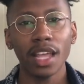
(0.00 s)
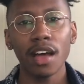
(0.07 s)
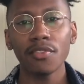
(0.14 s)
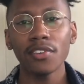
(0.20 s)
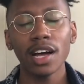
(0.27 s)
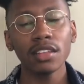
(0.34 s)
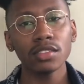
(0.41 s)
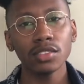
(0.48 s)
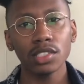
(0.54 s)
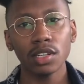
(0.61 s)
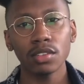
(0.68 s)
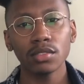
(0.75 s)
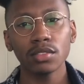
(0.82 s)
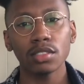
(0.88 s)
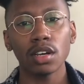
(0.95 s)
I followed
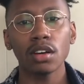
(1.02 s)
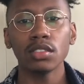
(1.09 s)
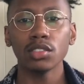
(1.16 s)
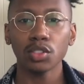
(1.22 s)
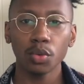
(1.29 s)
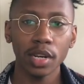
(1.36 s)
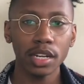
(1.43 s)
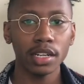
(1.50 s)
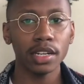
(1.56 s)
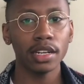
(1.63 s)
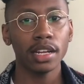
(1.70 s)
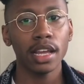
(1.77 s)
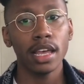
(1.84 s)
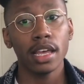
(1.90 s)
Jones on Twitter